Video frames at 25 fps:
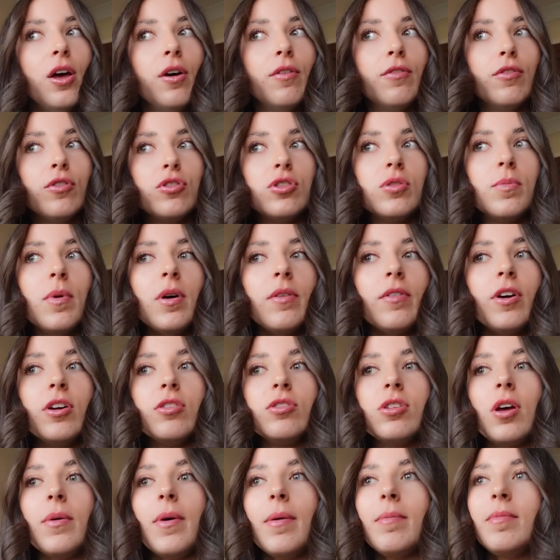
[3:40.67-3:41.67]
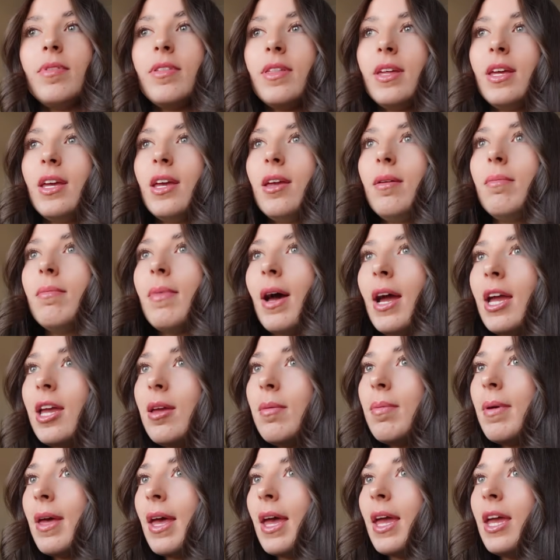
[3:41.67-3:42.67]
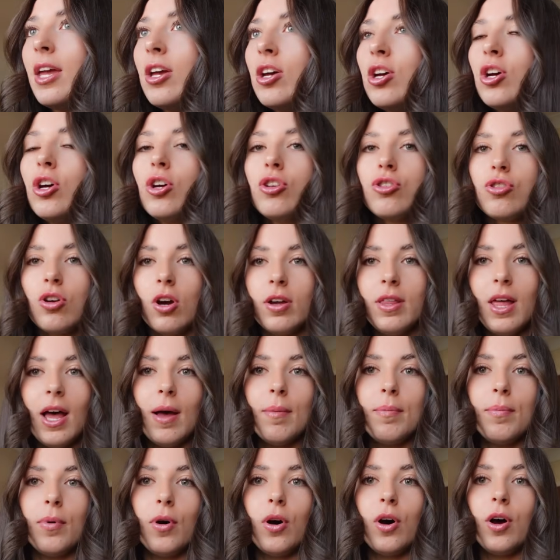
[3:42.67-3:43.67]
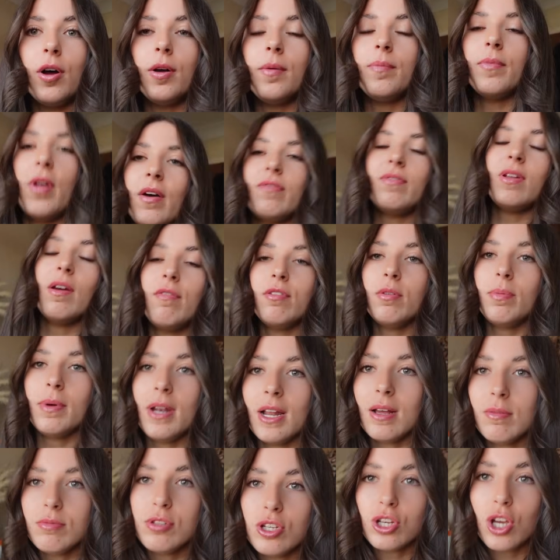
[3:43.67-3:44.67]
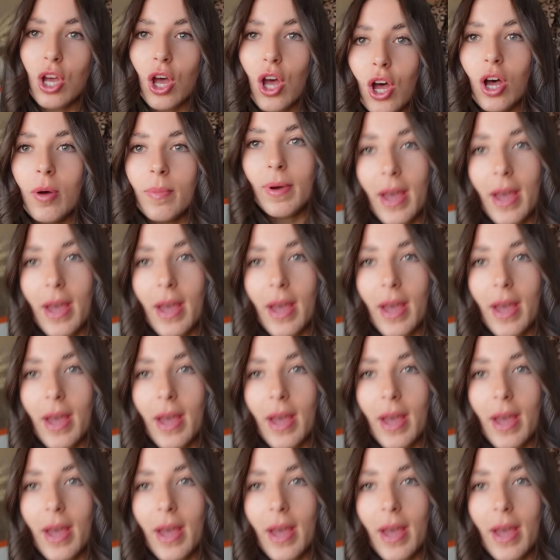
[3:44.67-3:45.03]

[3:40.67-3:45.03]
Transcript: for tomorrow so i'm thinking maybe try that but i've never been able to curl